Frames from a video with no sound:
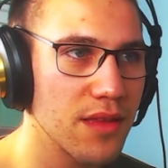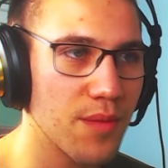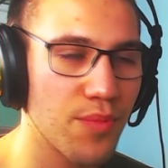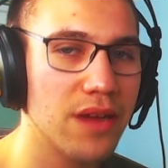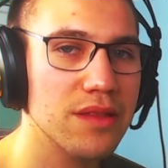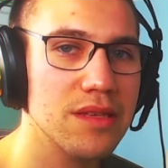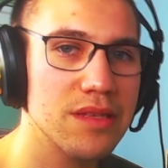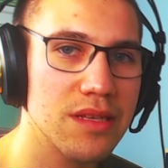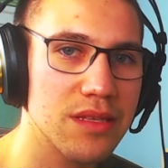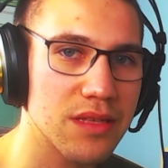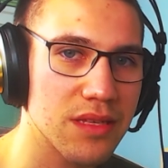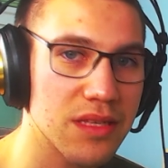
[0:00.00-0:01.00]
they practiced
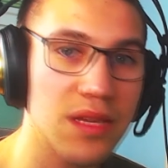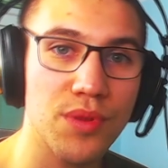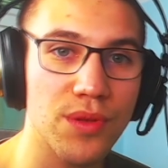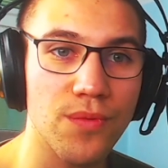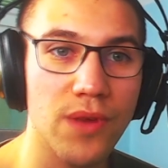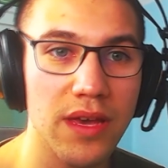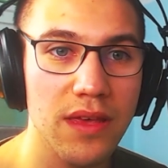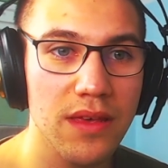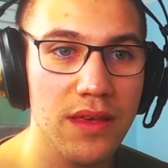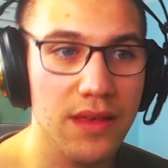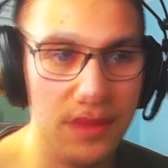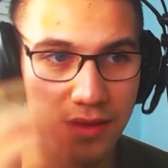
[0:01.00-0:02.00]
this in a separate way,
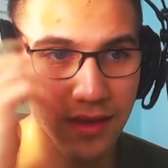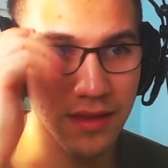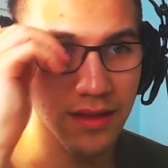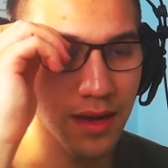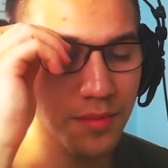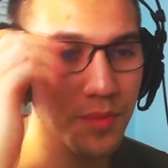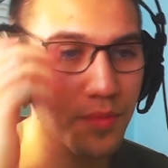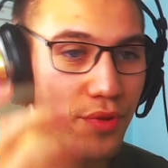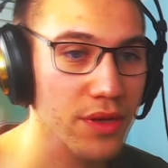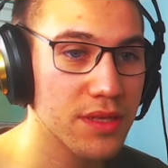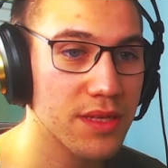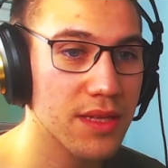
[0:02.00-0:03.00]
then I'm
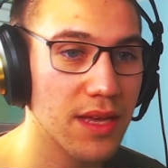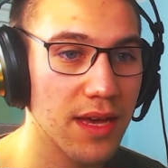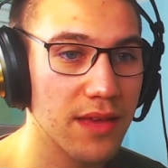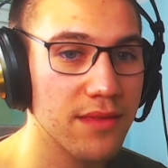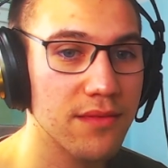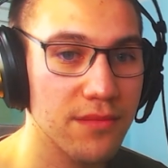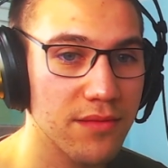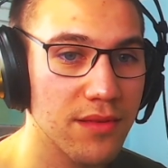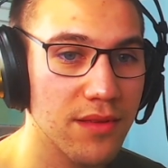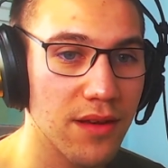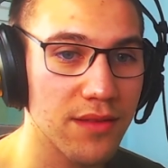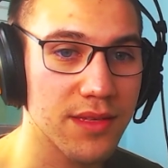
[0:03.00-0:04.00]
impressed that
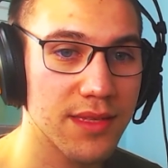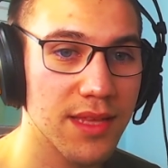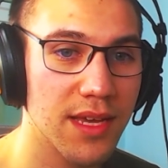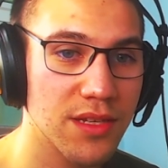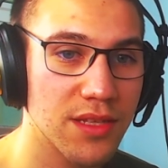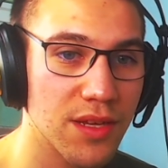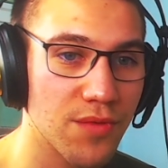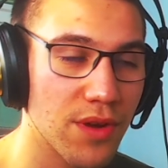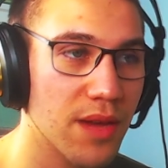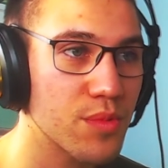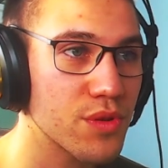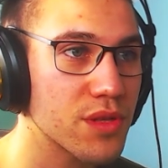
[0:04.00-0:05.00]
on the stage they
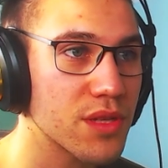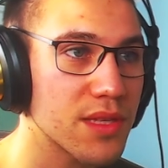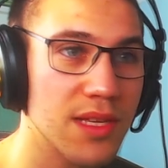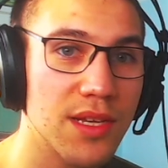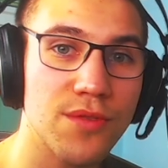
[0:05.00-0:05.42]
were able to